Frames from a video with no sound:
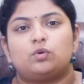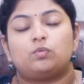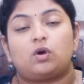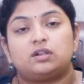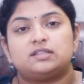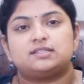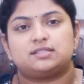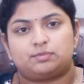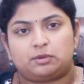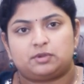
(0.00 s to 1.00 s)
what is this
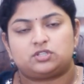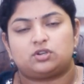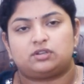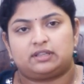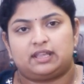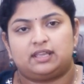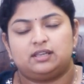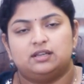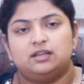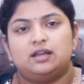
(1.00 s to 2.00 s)
premature graying?
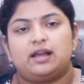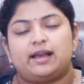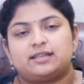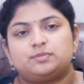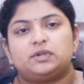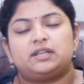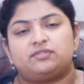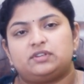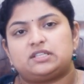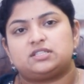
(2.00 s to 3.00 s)
As per
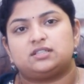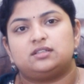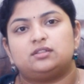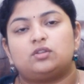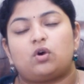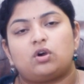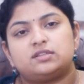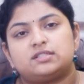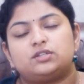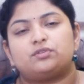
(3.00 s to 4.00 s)
definition, the
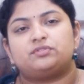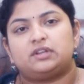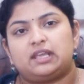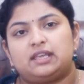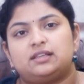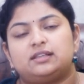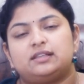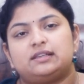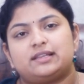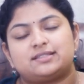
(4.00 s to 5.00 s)
onset of graying in
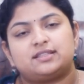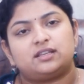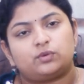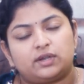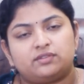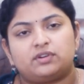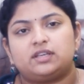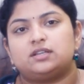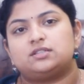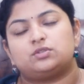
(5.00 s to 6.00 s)
less than 25
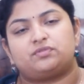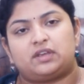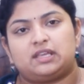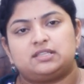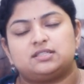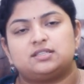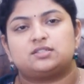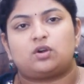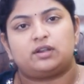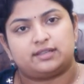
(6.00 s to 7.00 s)
years of age is
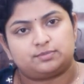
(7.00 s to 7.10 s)
called as